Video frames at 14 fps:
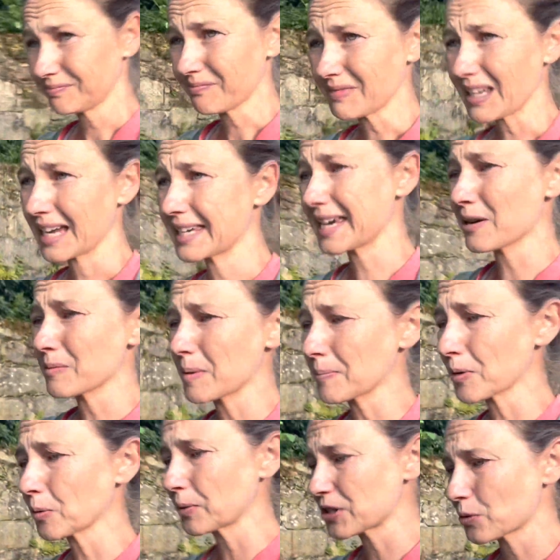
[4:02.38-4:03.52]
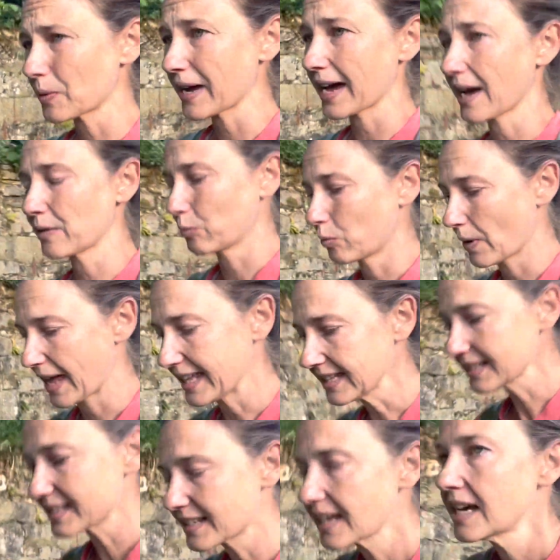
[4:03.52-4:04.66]
I can't remember which way I
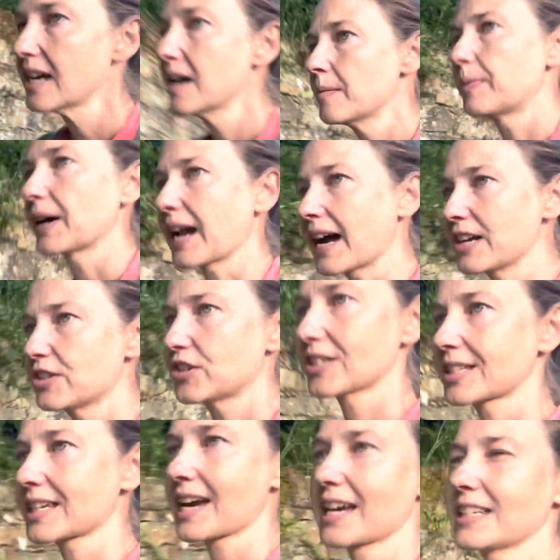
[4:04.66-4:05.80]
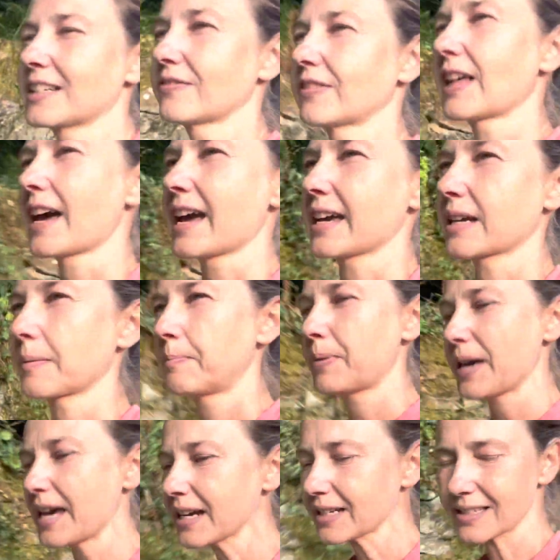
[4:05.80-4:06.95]
went, but I just kind of like
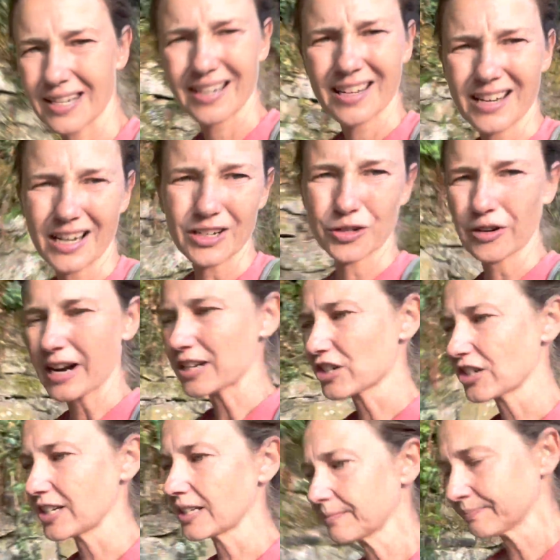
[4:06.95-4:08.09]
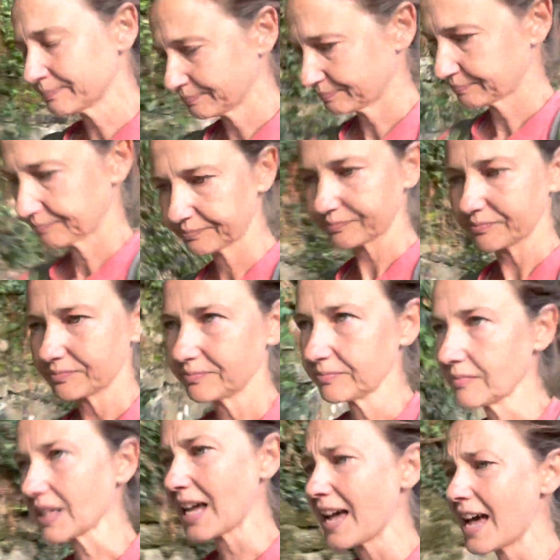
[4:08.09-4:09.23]
picked a direction
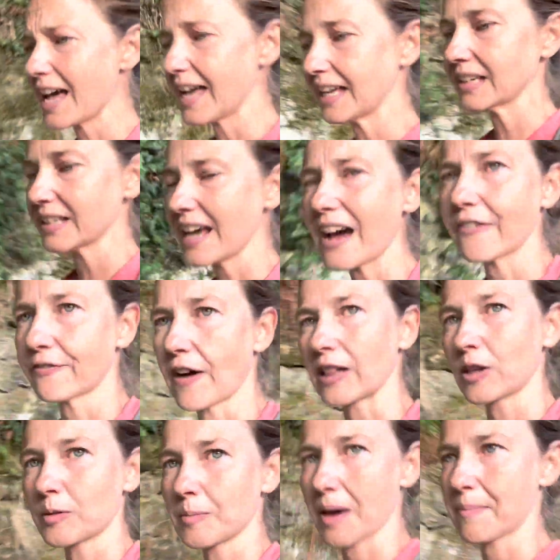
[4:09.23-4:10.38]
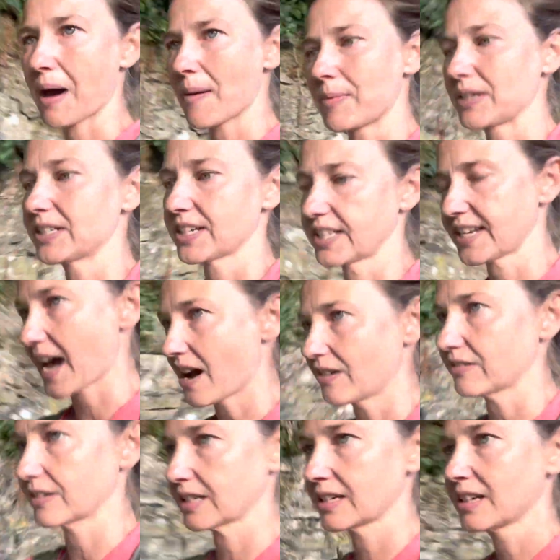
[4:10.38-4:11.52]
and followed my map into
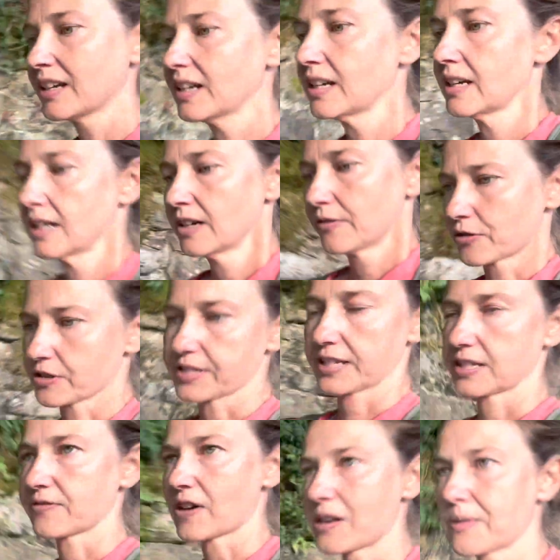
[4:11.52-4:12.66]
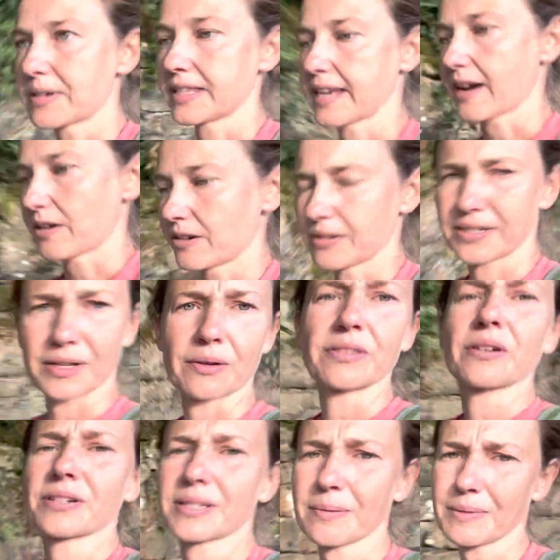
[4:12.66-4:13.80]
town versus following the arrows. So there
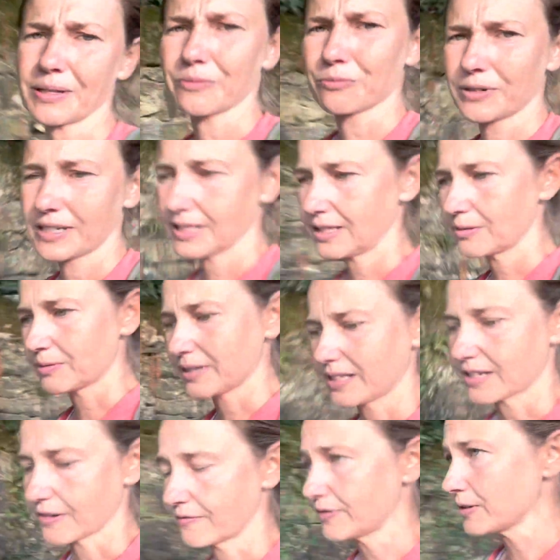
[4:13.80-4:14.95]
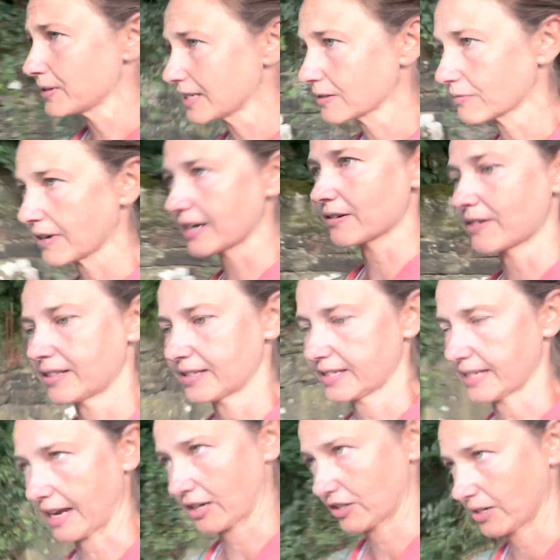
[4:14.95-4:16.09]
was something really, really confusing right around this
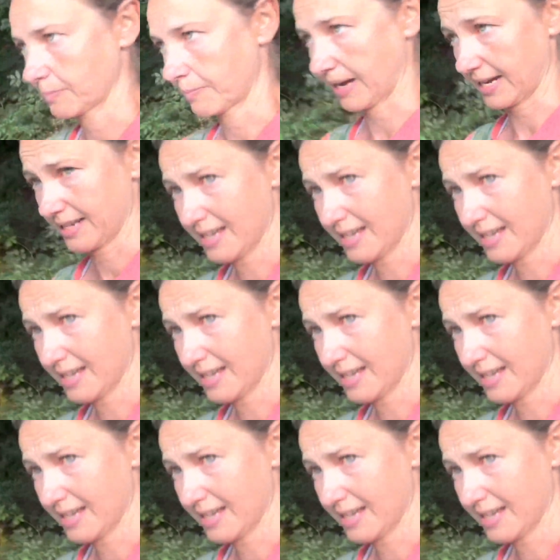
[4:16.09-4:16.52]
section, but